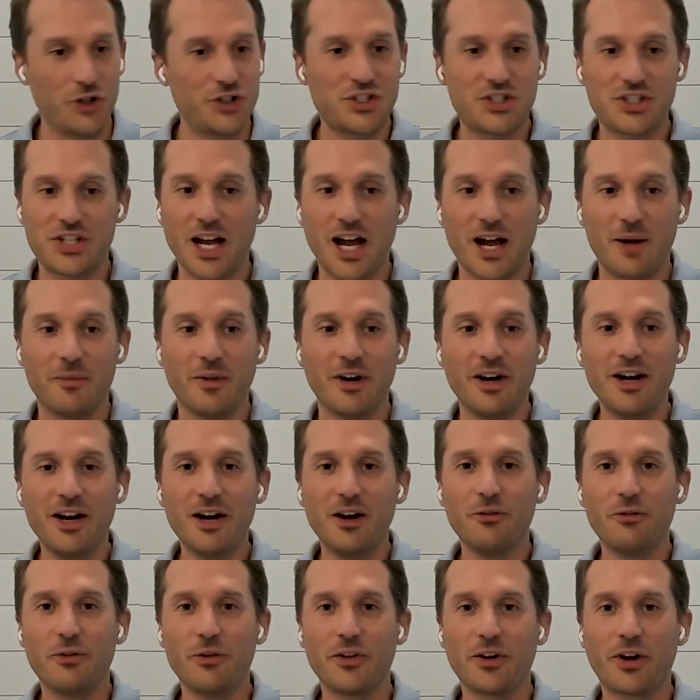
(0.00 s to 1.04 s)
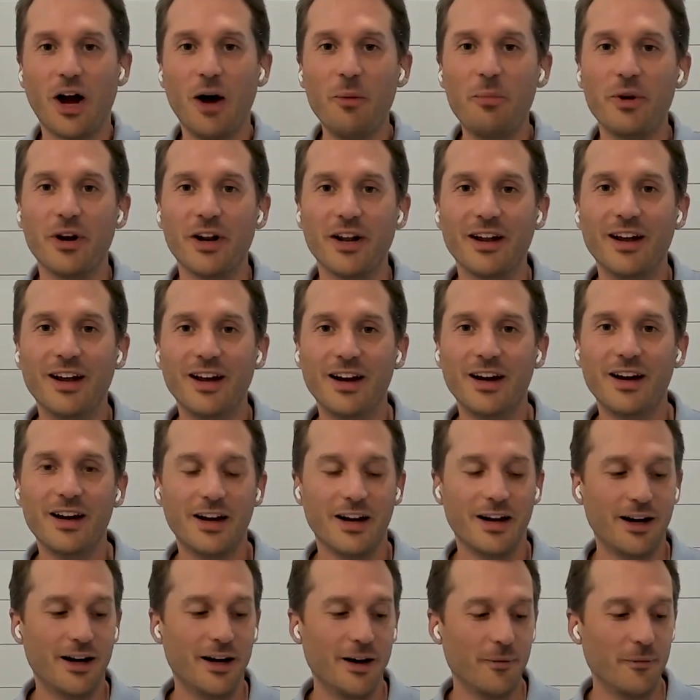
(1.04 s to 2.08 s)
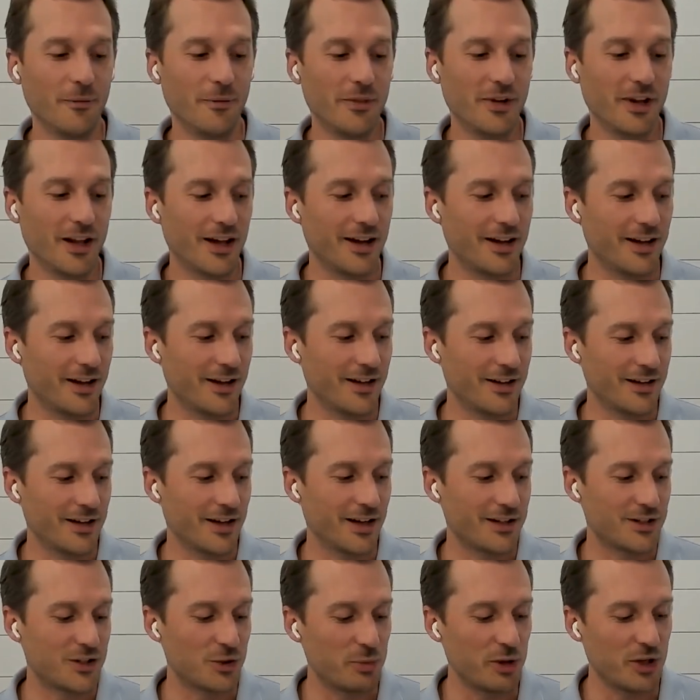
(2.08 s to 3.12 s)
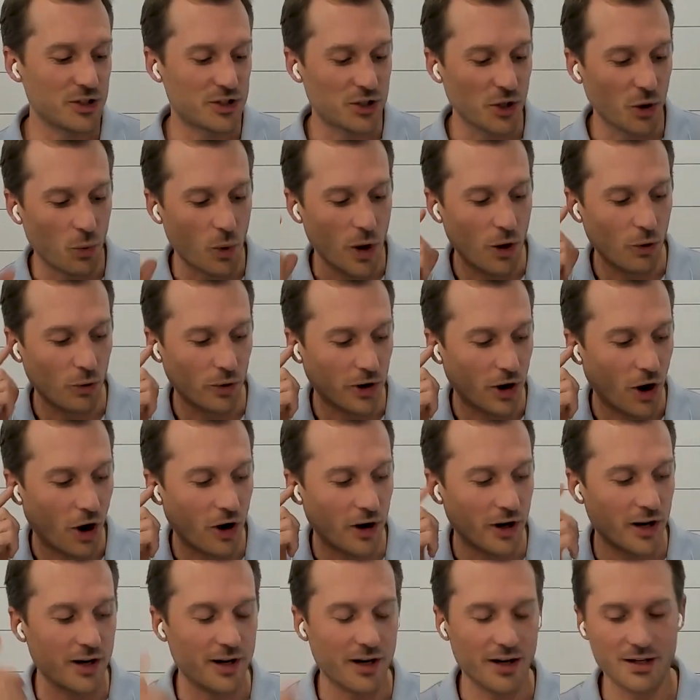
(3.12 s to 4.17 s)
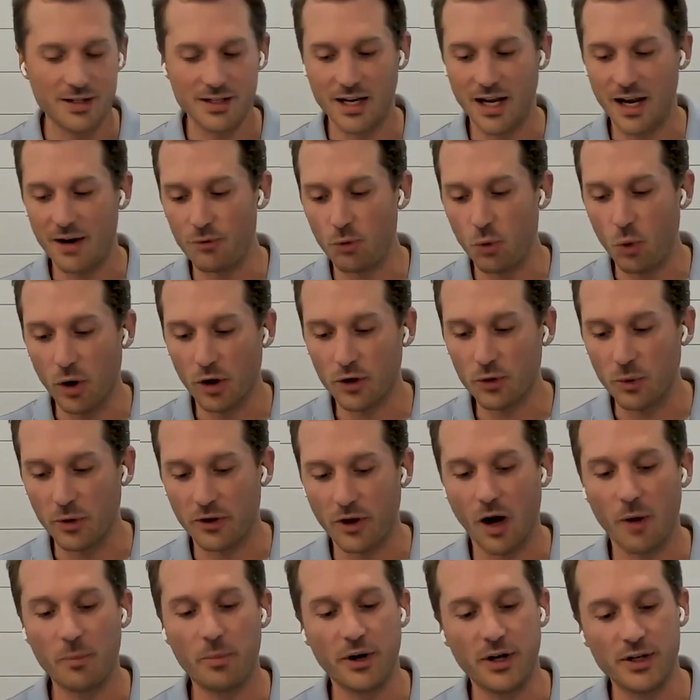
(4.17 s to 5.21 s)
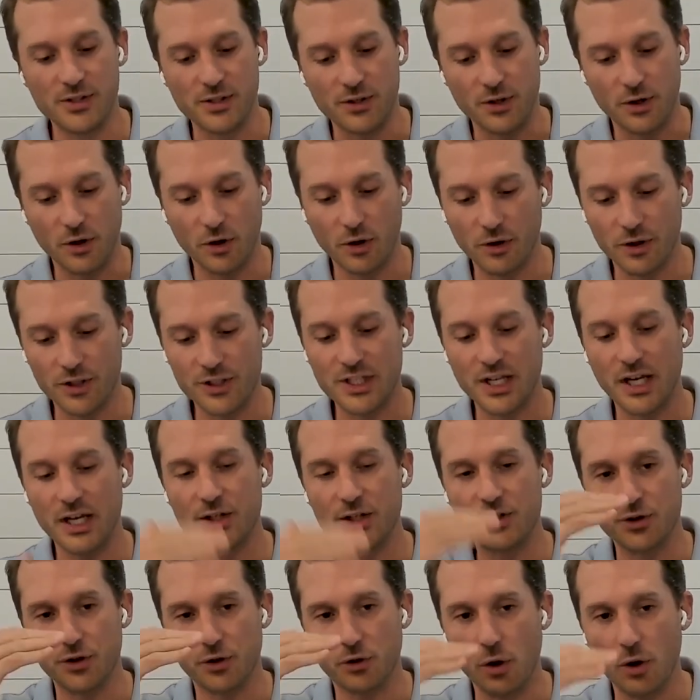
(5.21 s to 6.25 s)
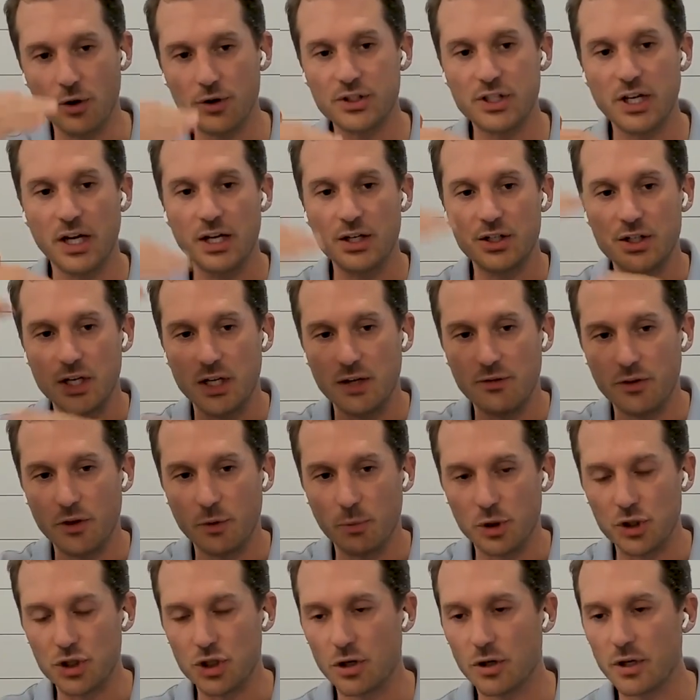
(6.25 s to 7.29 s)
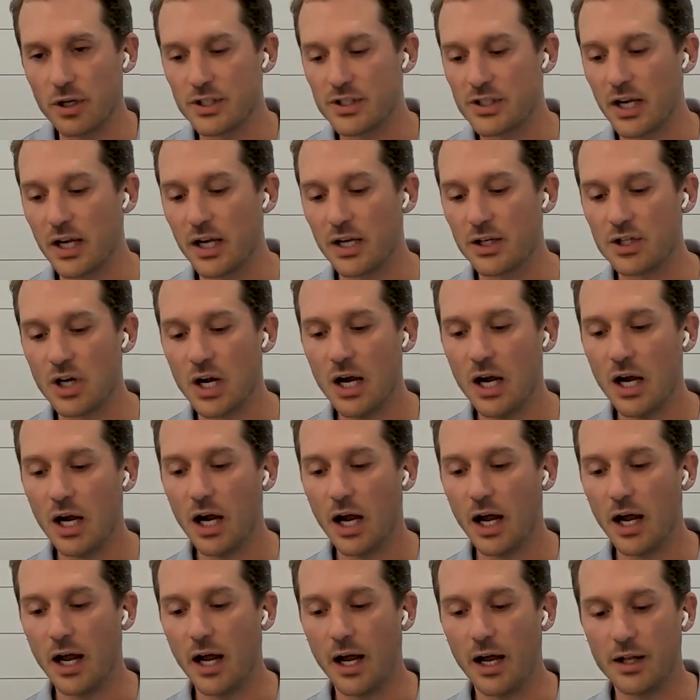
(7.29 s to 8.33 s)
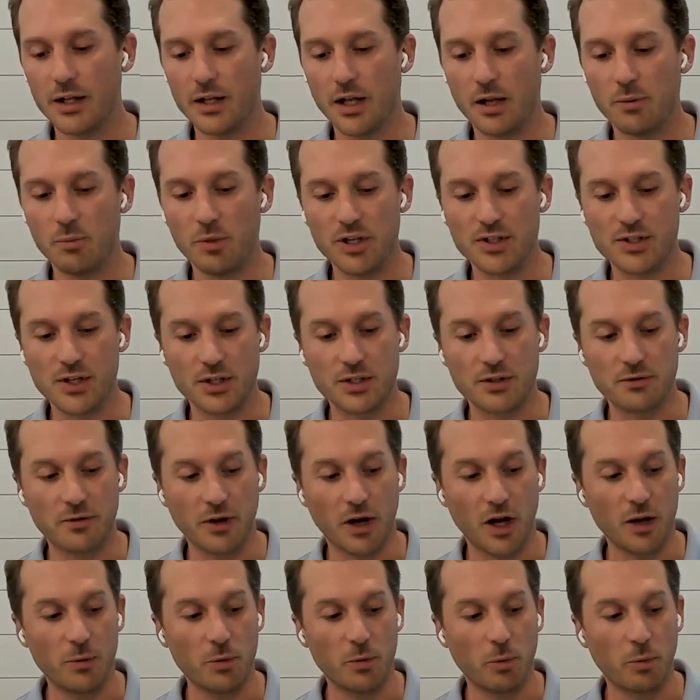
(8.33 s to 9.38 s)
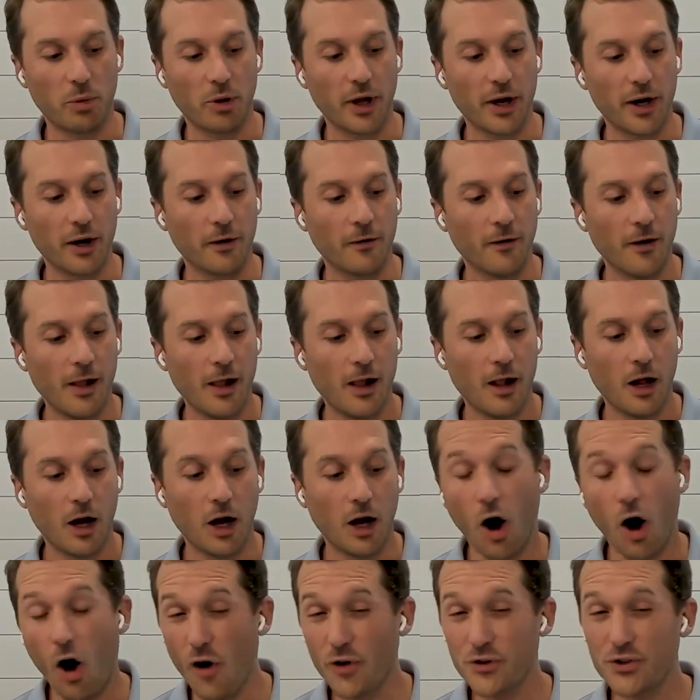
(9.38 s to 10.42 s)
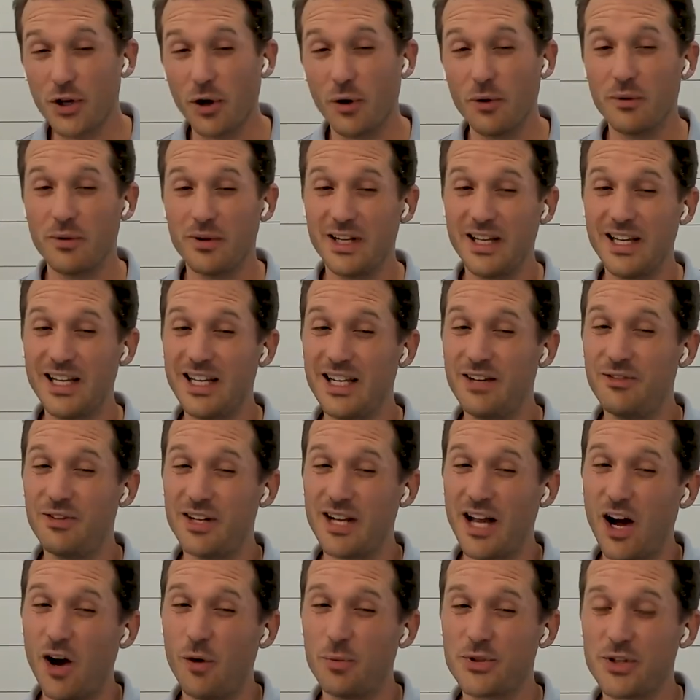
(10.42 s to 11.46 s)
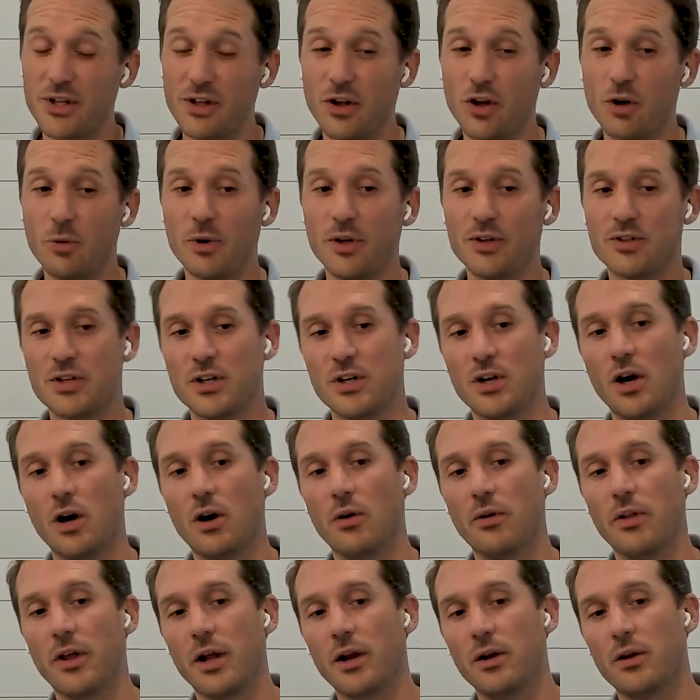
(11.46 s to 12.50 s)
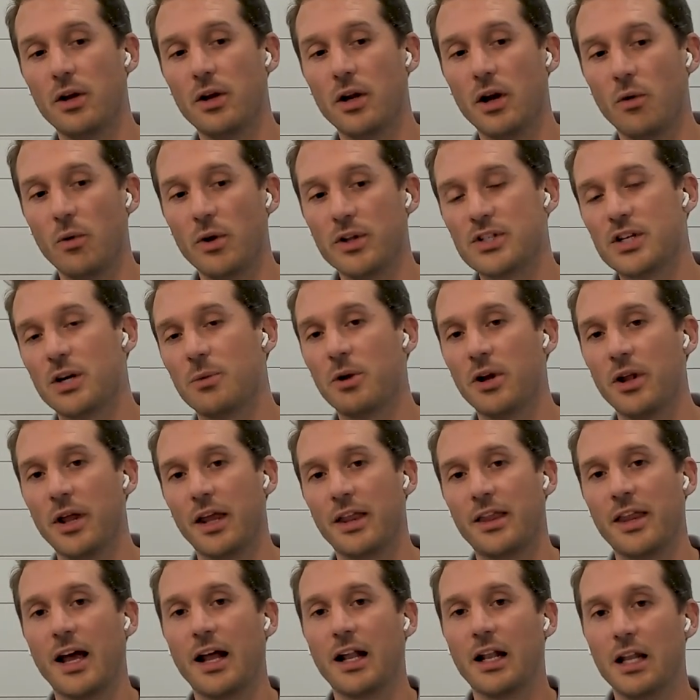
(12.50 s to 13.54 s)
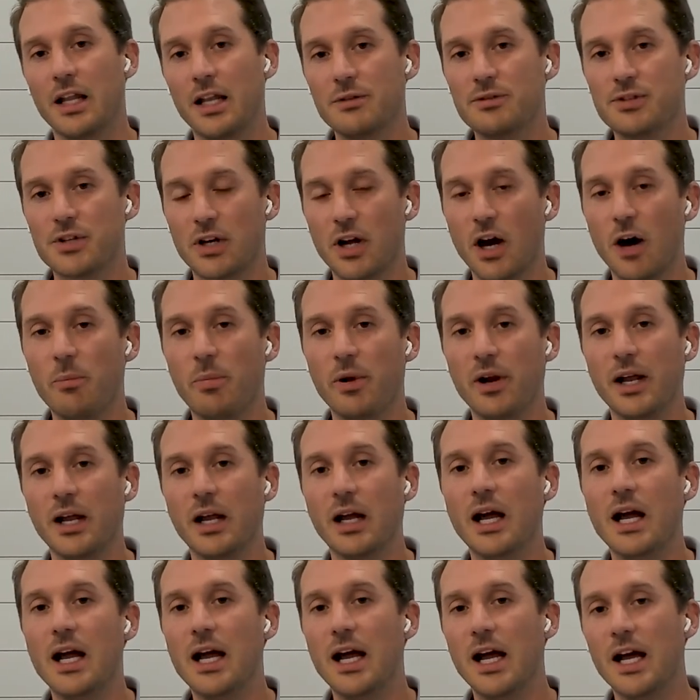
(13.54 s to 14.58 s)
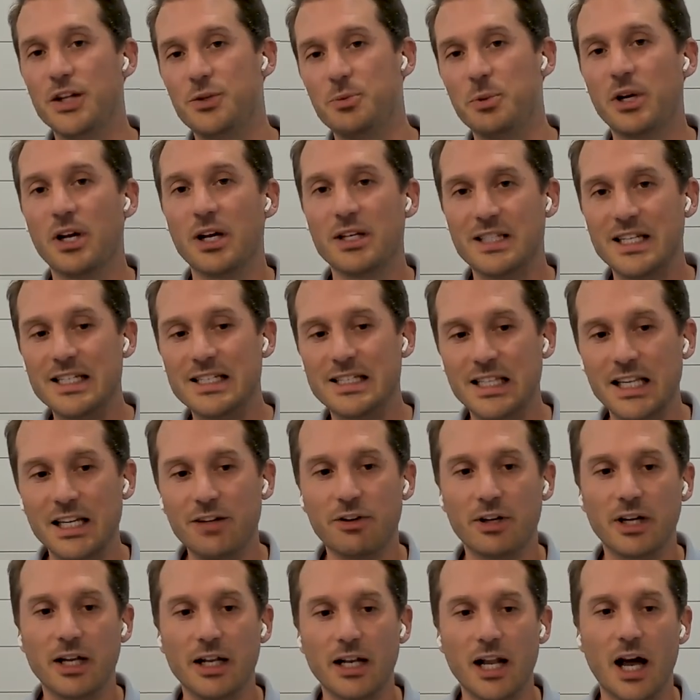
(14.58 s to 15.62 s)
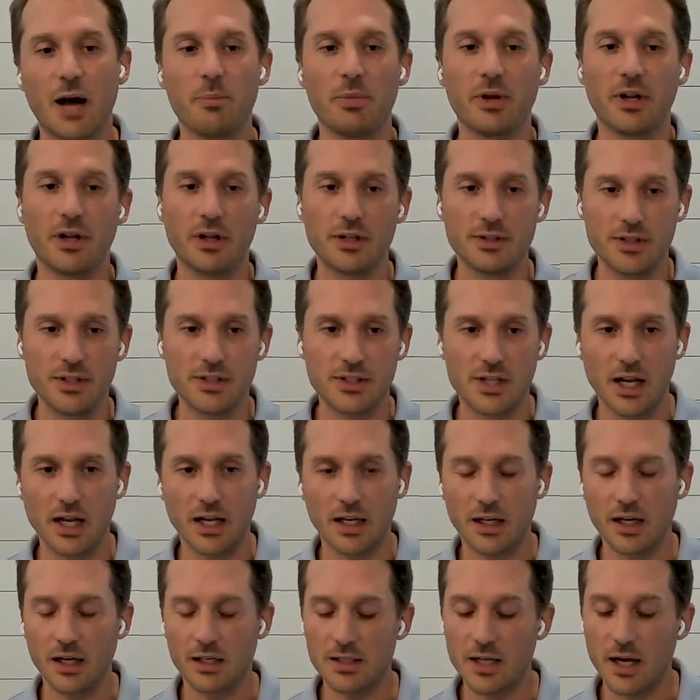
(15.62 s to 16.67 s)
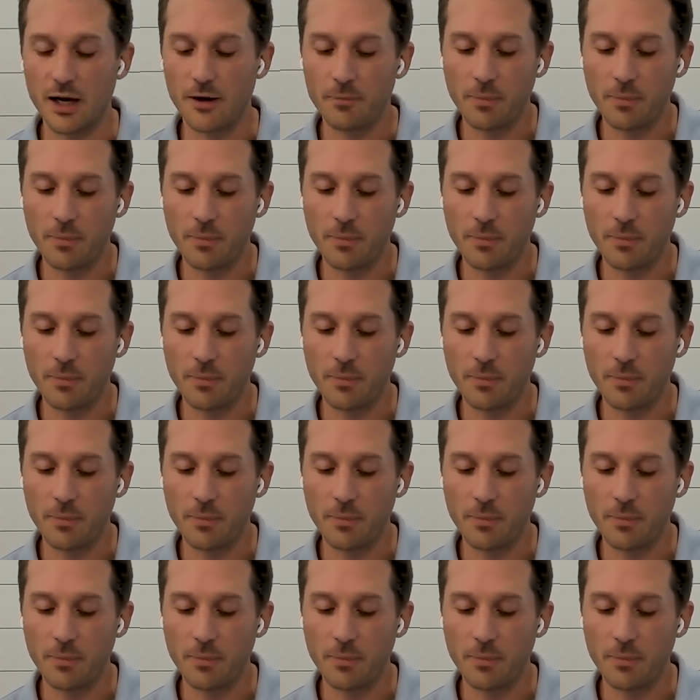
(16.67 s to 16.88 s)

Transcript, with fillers: good step for the company to be so well regarded and to have worked with companies in their early stage, their growth stage, and even their maturity stage, and, and be such a valuable player. Also, it even helps a little bit to know that you know when someone like that leaves a company, it's because he's leaving it, not because he's getting kicked